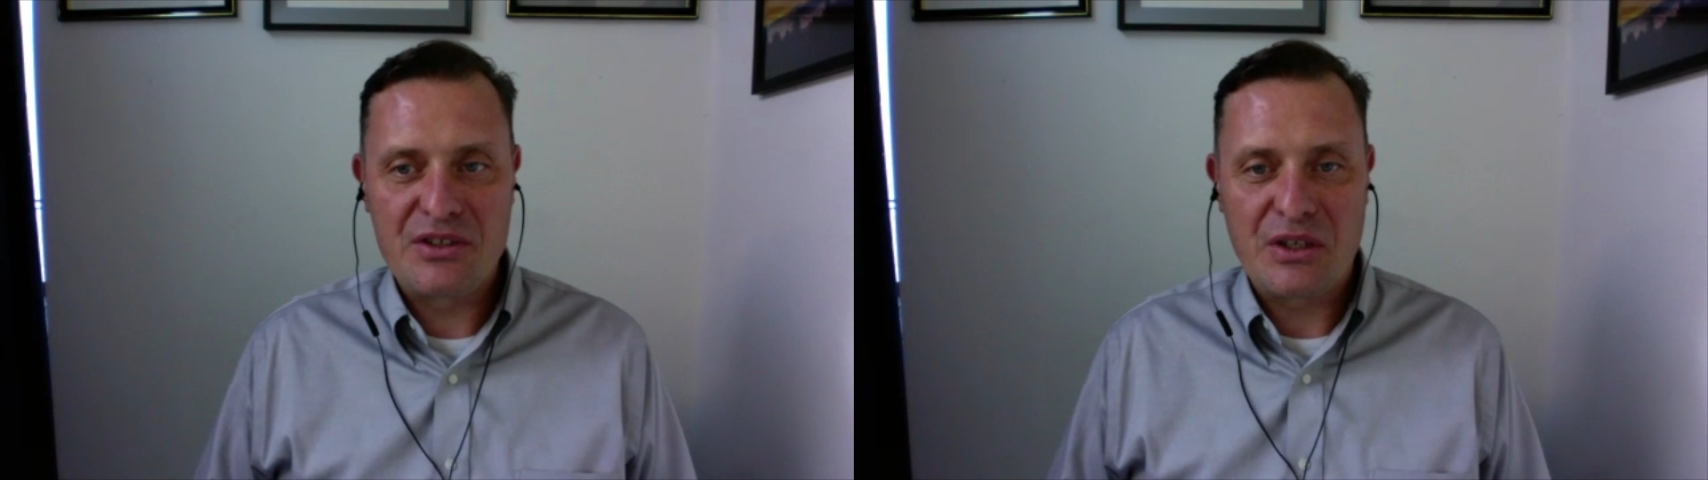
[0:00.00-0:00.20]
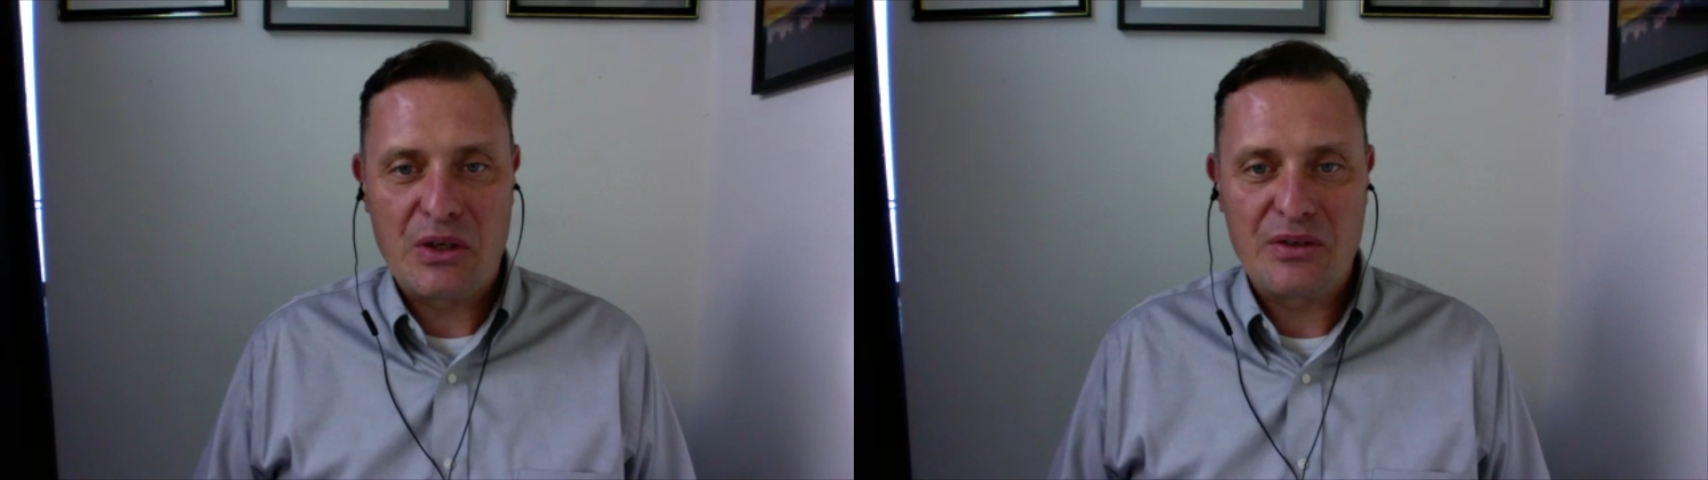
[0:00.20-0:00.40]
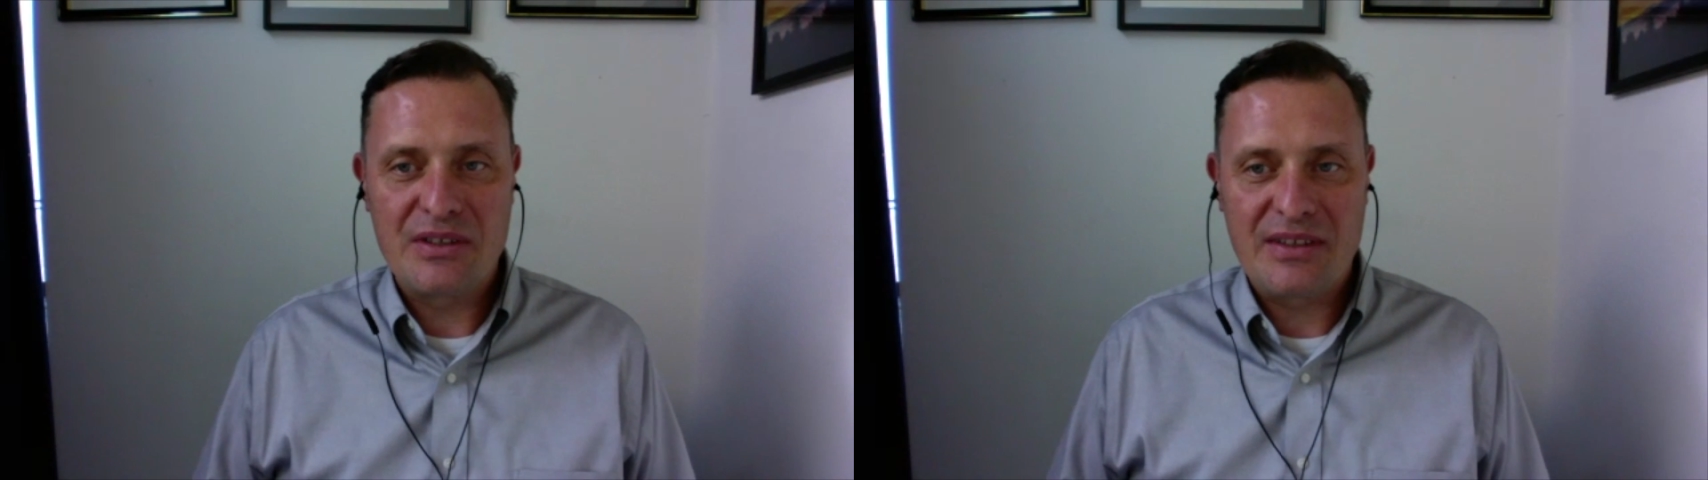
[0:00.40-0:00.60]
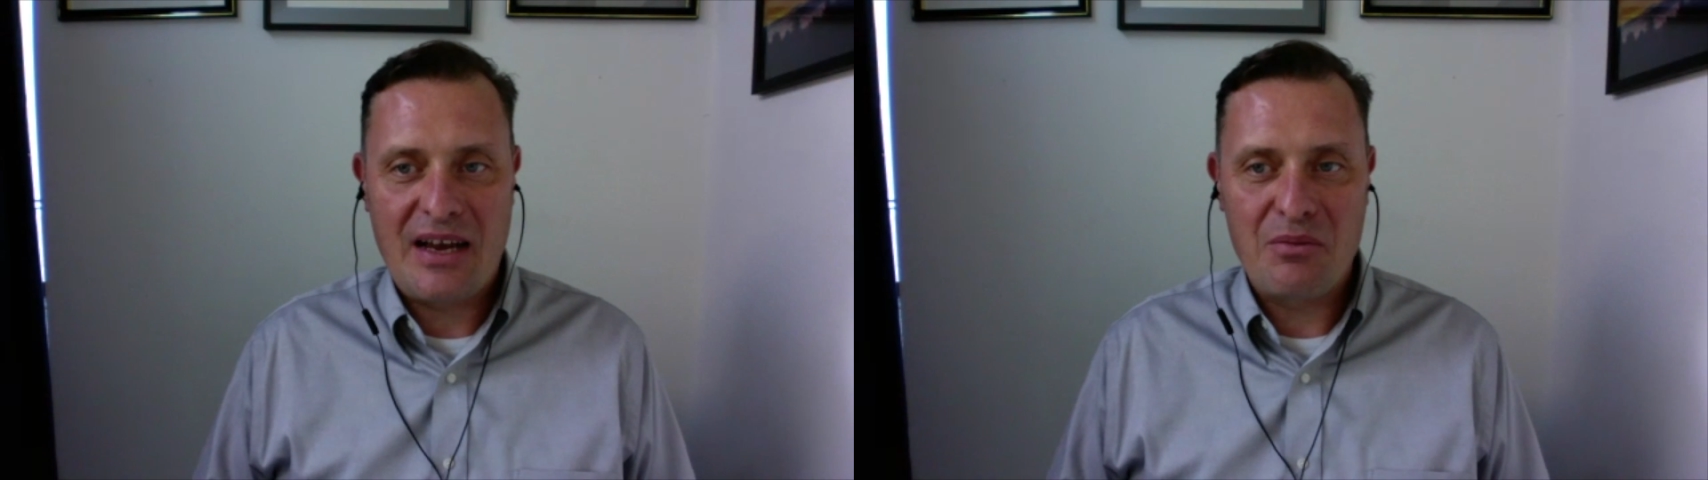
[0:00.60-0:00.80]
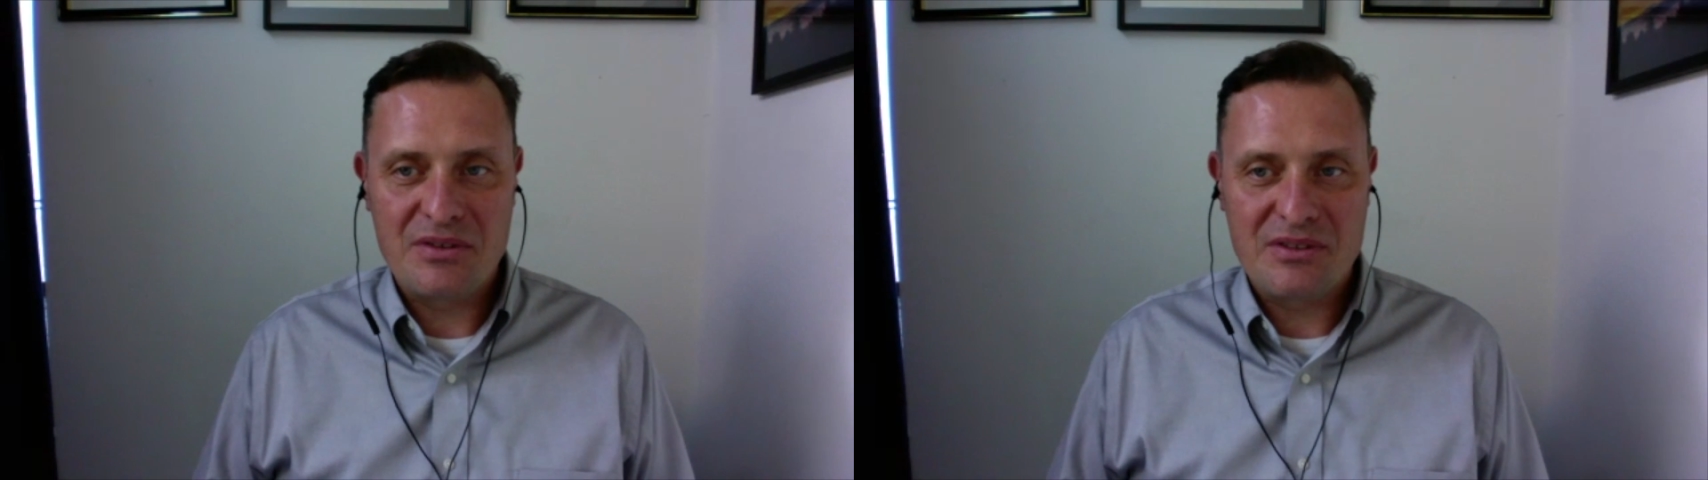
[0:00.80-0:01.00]
learn that
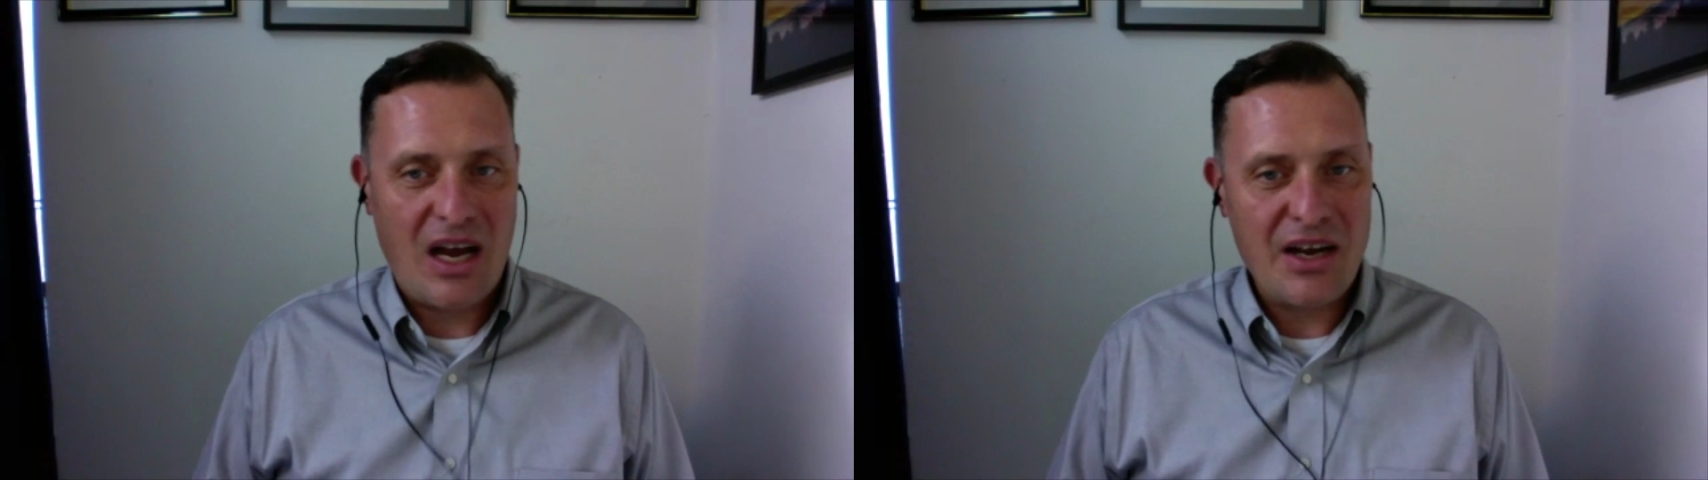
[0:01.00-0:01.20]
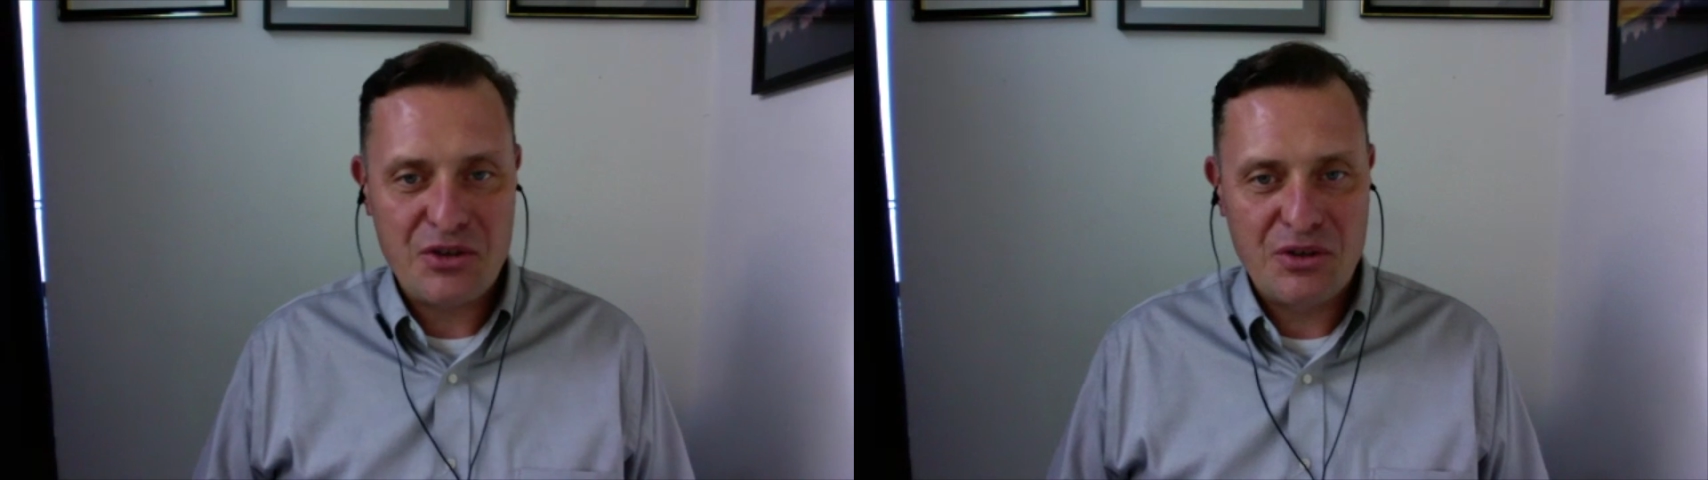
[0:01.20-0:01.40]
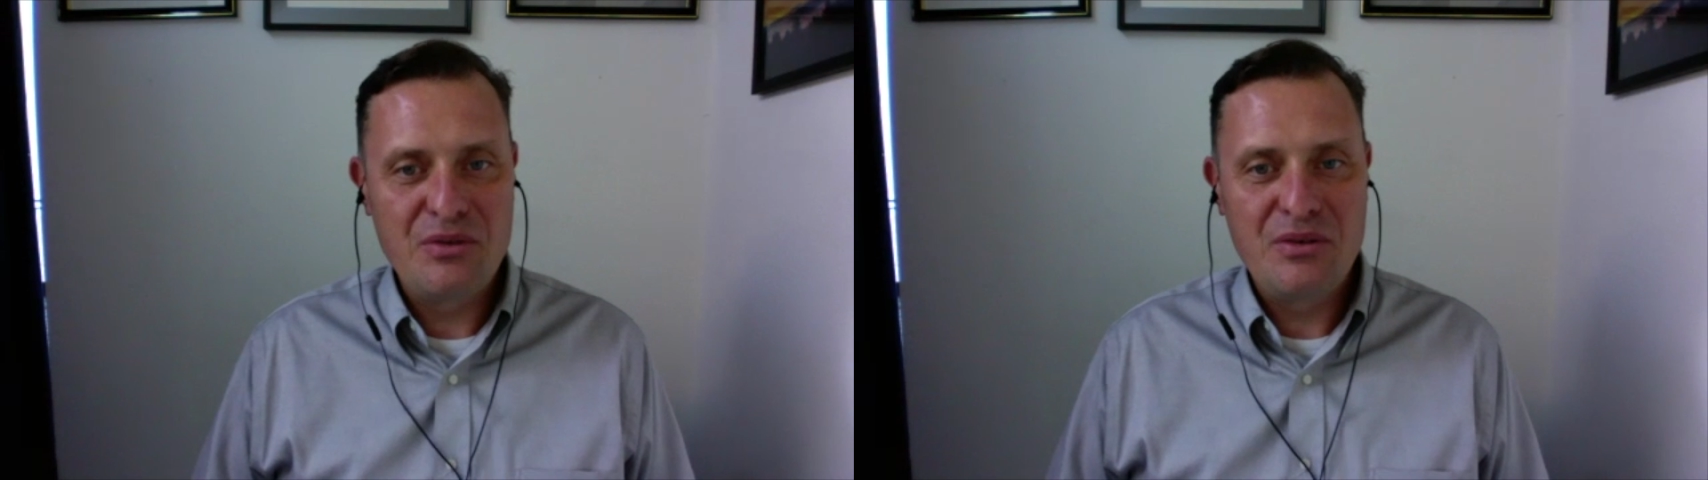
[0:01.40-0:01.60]
was not true,